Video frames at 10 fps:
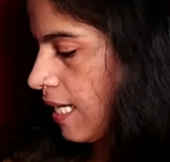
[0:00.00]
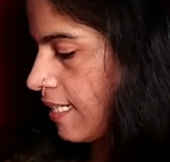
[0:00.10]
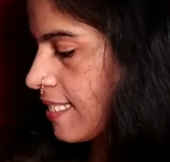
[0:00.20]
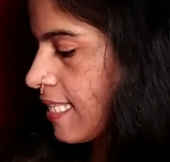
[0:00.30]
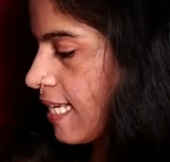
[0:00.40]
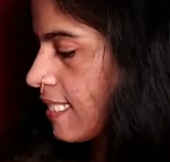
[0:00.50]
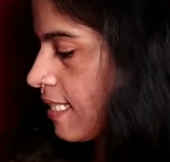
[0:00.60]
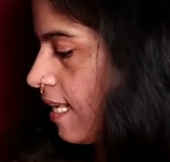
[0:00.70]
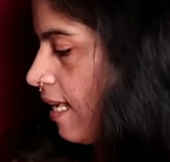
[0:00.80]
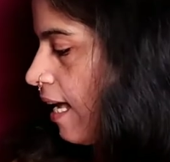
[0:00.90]
And it
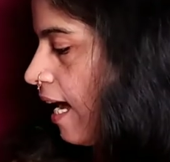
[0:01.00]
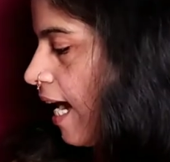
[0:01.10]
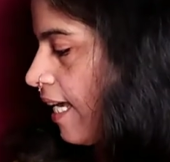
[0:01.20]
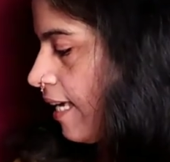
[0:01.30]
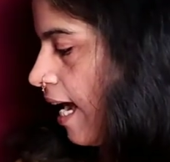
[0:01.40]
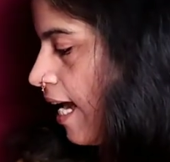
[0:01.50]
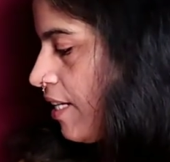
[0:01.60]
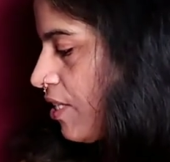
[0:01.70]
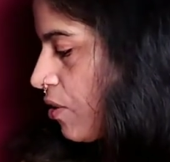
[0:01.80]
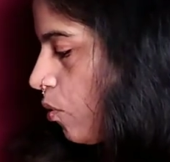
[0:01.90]
says, I
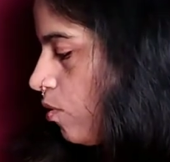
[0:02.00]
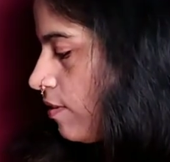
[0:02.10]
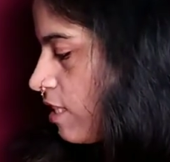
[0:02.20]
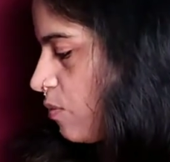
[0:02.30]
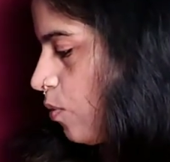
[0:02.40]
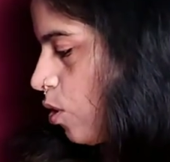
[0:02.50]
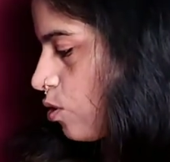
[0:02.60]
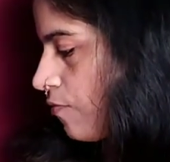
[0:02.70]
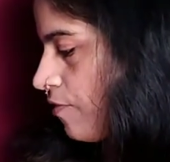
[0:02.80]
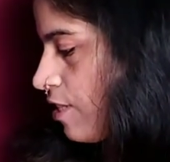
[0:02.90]
hand rolled this
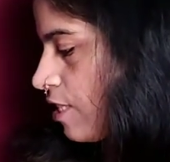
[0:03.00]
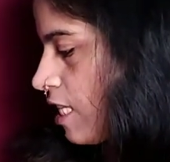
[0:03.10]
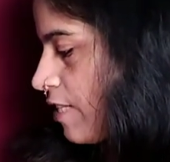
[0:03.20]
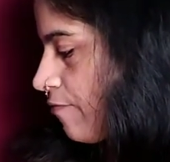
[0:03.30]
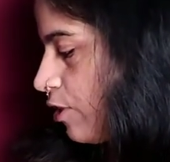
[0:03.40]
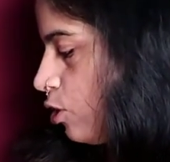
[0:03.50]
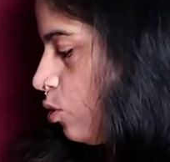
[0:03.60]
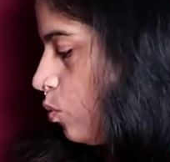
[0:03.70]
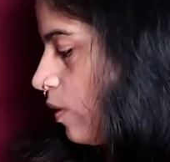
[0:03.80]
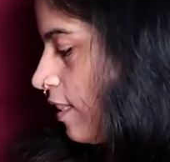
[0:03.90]
box of incense for
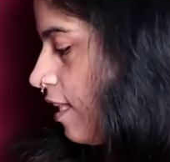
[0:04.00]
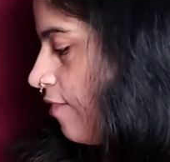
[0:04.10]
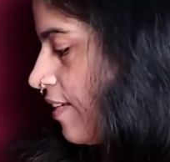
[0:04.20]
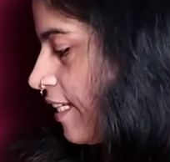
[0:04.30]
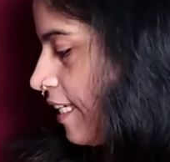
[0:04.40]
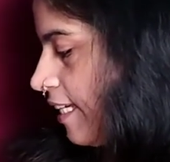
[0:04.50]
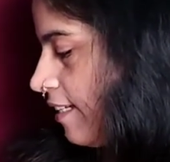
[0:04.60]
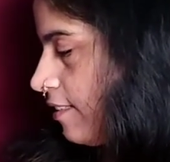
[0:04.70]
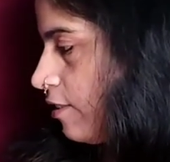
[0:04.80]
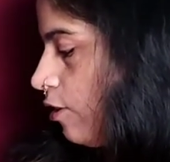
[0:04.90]
you with love and
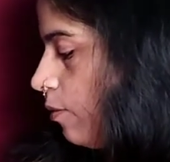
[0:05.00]
care.